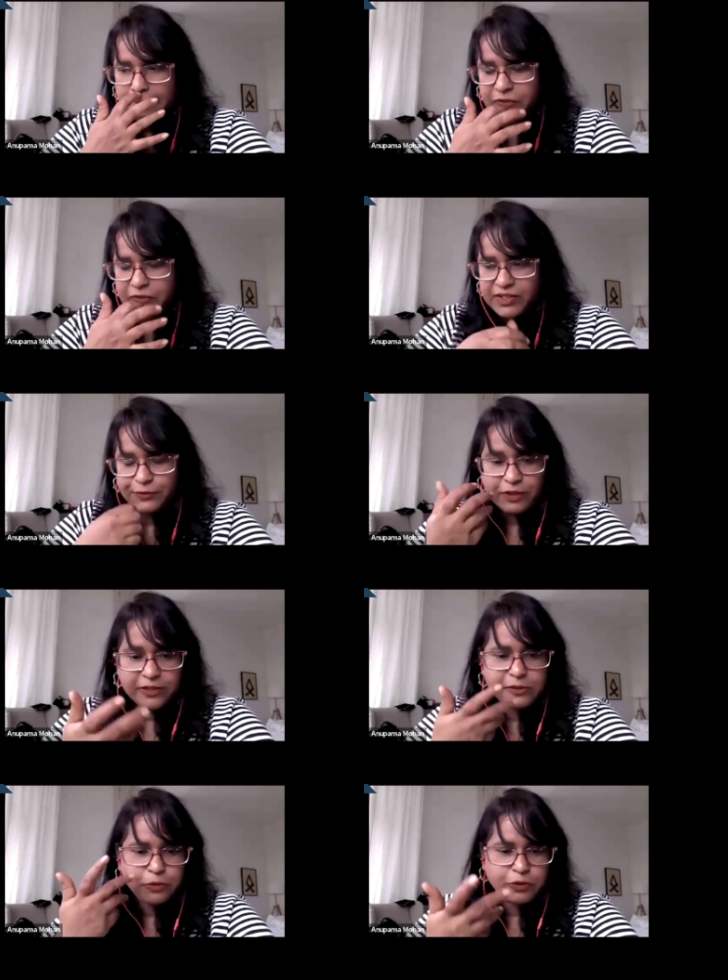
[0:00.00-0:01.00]
very
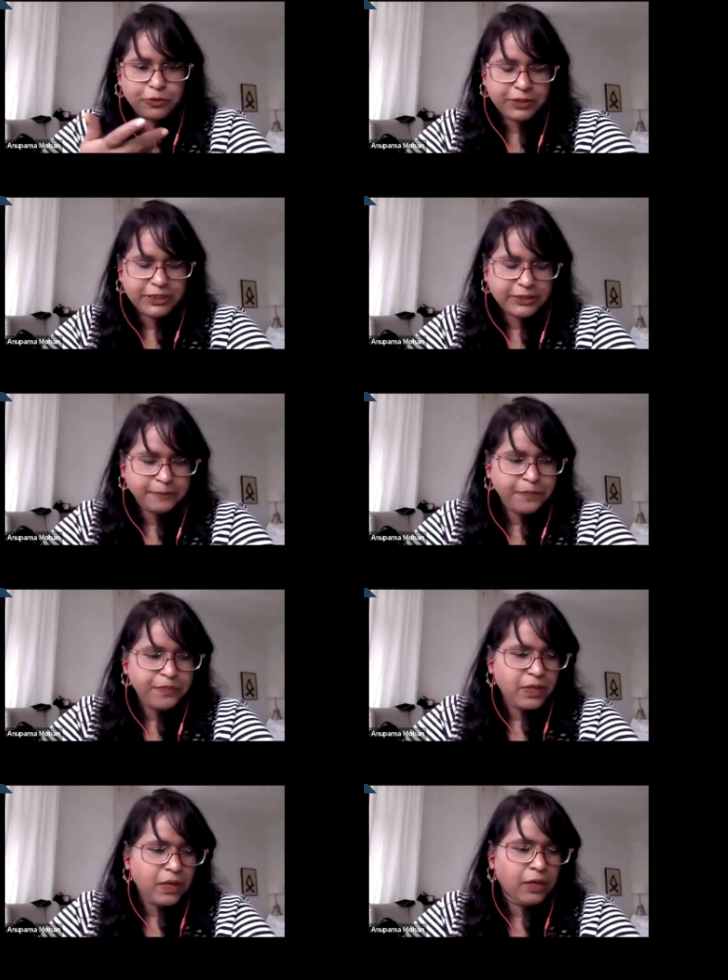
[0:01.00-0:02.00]
difficult book to read.
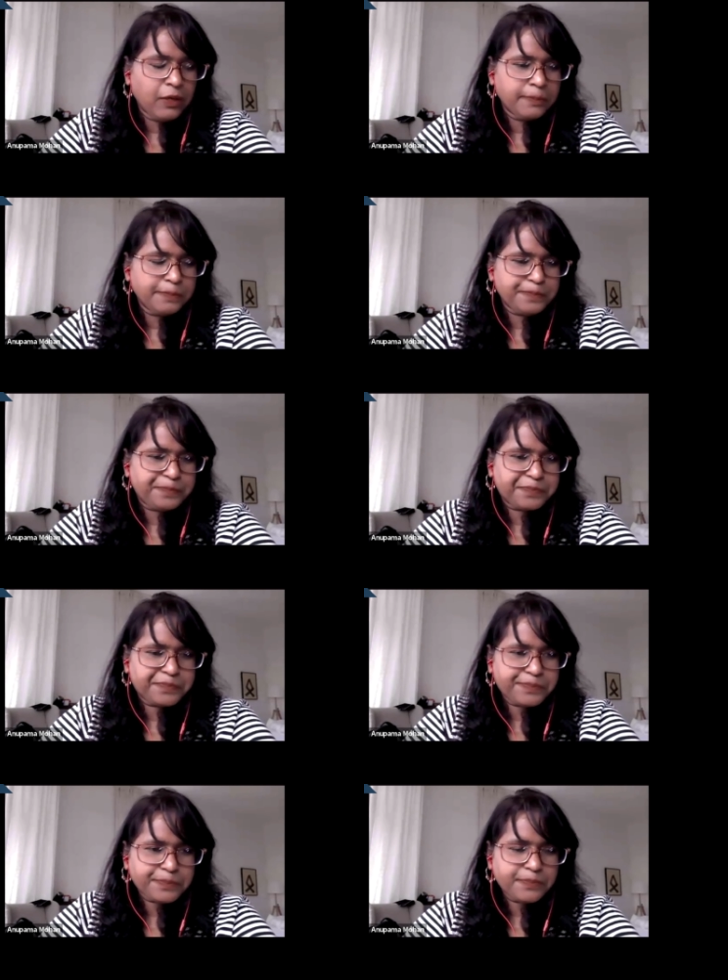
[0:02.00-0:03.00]
Um,
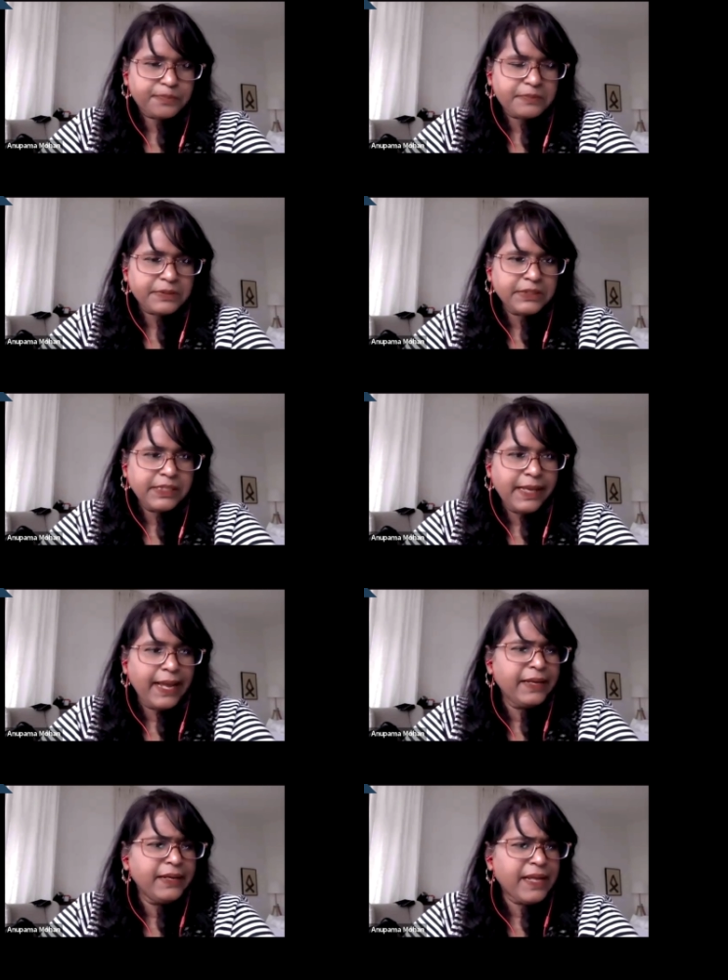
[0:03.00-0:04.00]

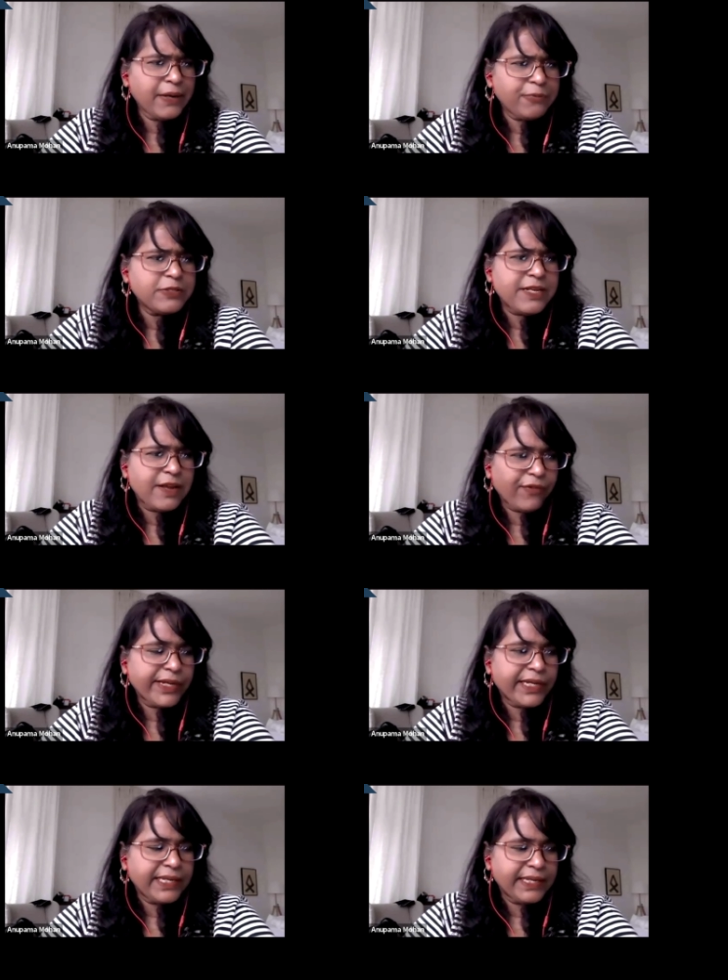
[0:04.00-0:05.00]
and that was
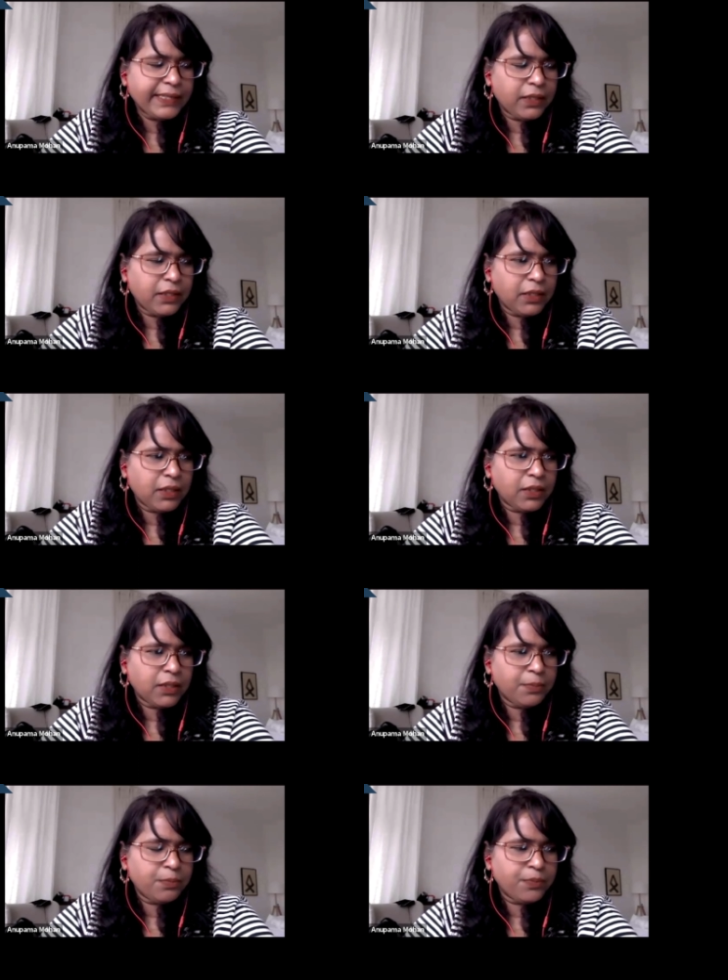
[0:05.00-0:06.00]
definitely
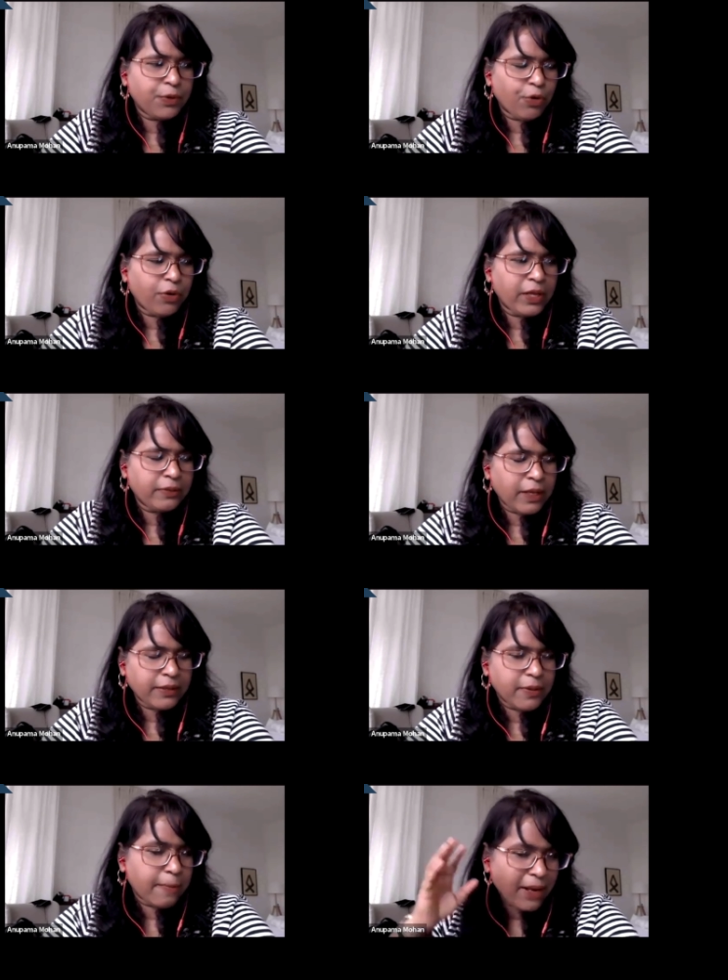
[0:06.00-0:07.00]
um, you know at,
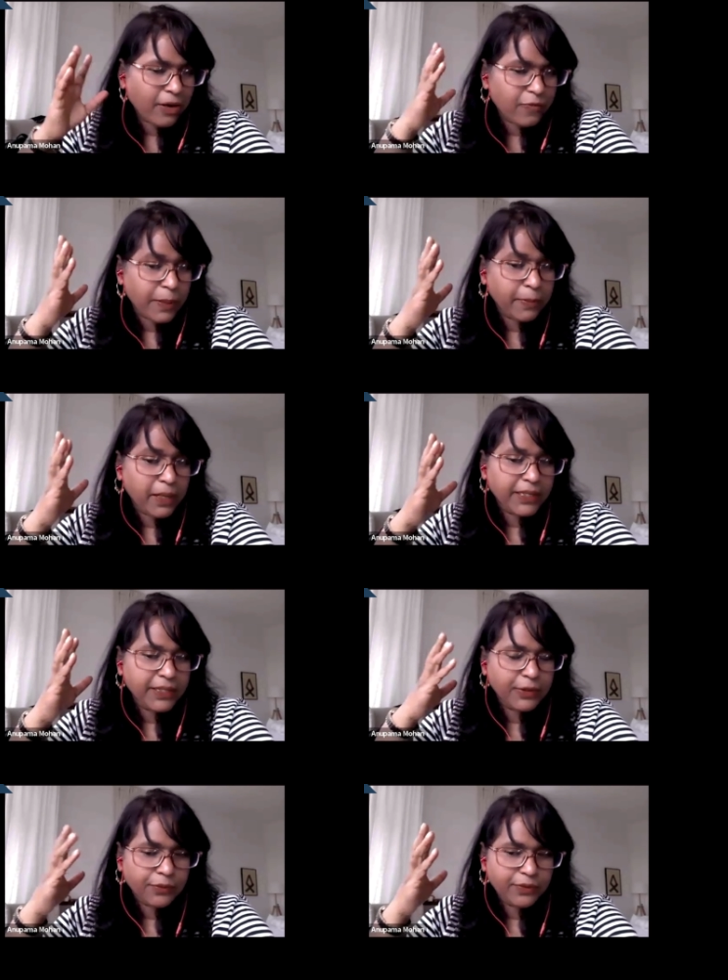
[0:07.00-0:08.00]
at the back of my mind.
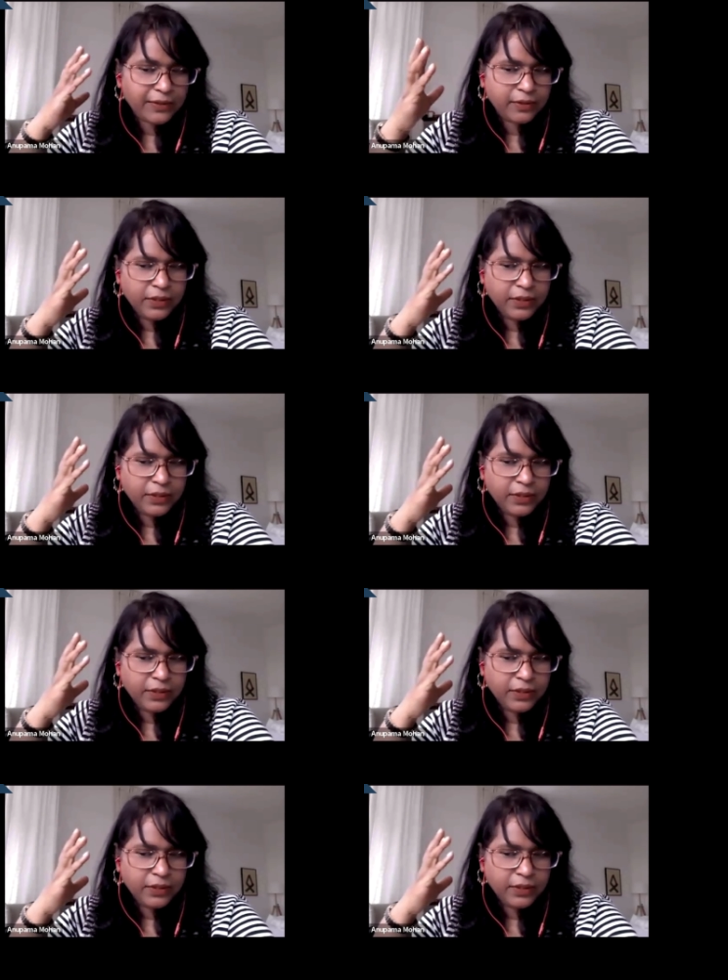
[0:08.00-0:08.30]
You know that